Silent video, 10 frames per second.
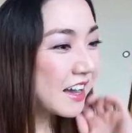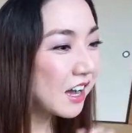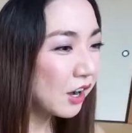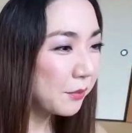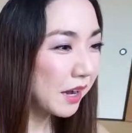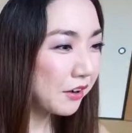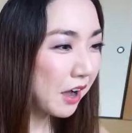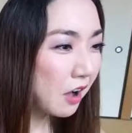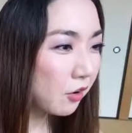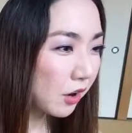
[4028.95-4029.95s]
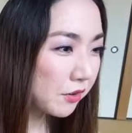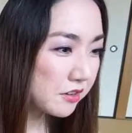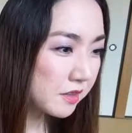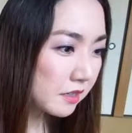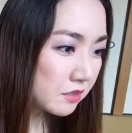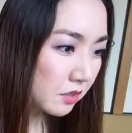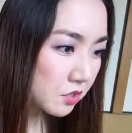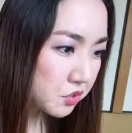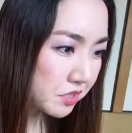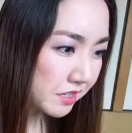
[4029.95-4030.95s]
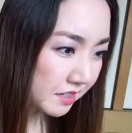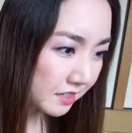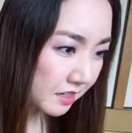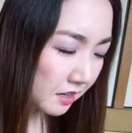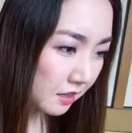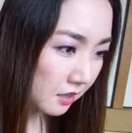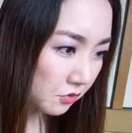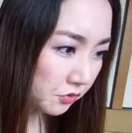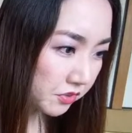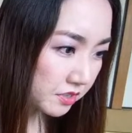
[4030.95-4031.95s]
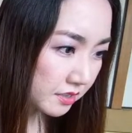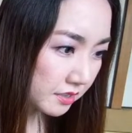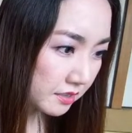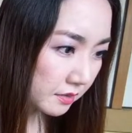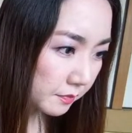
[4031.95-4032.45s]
about how our things are treated overseas.